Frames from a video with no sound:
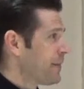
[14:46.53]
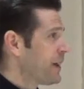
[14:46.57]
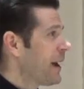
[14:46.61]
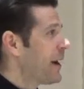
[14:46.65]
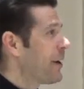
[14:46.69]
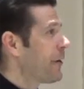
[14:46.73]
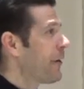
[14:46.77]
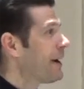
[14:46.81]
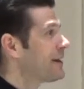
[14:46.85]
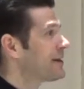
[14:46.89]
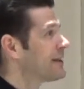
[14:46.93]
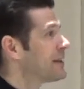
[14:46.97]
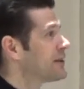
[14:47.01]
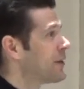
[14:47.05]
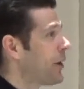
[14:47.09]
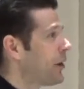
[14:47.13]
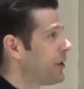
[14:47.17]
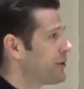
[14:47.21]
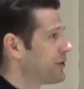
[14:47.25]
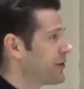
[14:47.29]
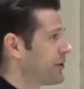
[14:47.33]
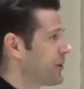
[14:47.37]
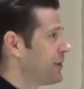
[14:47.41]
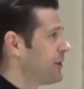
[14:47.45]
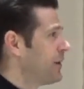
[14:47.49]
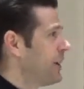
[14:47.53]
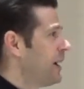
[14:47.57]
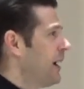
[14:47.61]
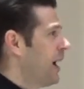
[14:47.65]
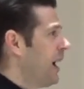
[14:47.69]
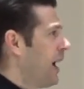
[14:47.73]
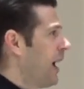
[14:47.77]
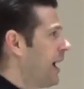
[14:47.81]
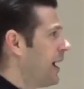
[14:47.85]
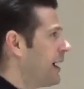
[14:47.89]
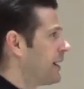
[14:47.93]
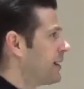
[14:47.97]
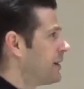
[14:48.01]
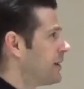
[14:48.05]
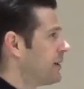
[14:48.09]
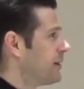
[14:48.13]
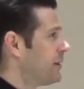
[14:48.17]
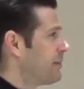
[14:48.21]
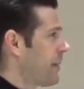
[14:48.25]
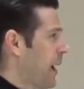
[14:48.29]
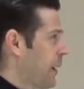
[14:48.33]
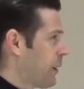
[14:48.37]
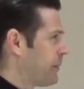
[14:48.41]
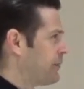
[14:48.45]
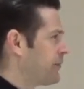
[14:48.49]
Eros is also
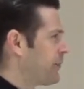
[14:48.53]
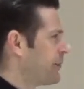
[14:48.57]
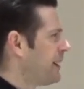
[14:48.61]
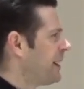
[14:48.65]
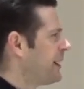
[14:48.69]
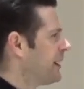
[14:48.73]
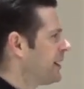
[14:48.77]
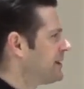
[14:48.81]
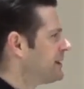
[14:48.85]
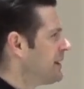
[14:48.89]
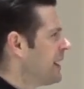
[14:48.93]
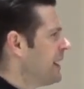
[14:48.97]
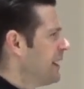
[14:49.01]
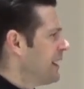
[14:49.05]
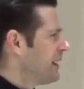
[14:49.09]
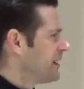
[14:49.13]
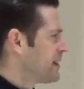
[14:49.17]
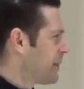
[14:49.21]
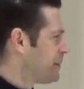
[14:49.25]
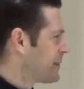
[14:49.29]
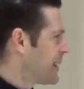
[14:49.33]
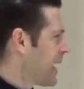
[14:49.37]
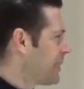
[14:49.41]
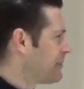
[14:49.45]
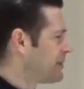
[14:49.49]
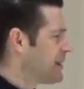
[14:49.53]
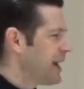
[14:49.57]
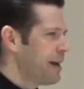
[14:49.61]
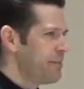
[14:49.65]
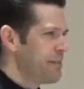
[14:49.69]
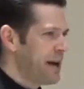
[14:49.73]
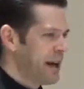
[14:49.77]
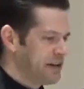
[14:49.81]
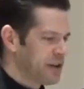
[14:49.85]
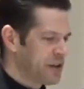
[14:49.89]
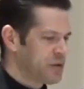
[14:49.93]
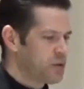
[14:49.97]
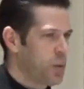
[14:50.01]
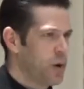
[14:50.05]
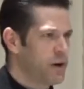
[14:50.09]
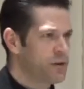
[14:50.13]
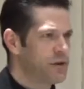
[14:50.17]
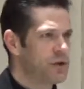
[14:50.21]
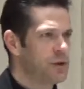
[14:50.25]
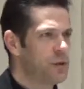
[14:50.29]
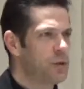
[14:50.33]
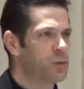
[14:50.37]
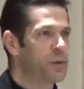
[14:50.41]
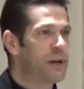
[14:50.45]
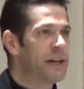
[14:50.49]
powerful because sometimes it makes us want
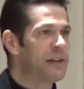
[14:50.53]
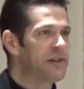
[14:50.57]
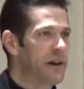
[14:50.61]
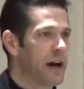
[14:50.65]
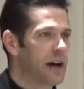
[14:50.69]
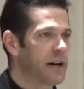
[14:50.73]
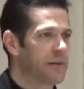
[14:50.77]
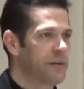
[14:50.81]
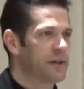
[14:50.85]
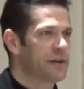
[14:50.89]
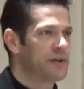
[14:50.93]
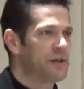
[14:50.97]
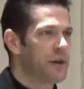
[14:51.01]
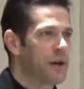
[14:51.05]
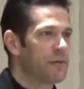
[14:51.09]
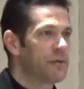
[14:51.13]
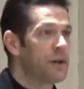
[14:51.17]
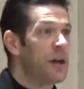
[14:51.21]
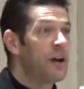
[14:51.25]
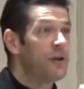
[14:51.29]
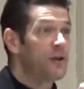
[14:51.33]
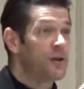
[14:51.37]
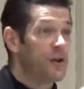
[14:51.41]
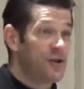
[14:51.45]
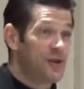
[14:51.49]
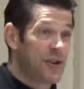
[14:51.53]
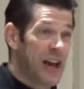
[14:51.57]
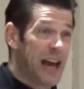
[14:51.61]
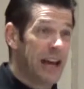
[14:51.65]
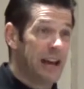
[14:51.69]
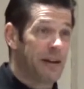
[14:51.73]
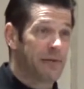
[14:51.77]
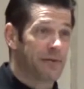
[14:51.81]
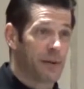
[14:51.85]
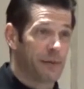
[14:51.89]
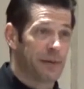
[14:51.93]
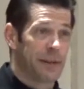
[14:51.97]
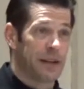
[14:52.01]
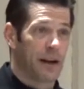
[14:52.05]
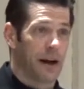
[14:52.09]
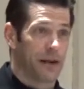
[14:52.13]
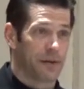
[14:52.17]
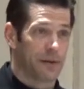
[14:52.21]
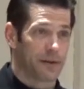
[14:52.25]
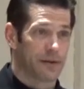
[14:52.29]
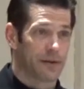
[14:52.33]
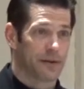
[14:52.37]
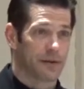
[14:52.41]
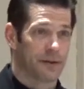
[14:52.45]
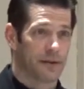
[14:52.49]
to reach out of ourselves to take from the other.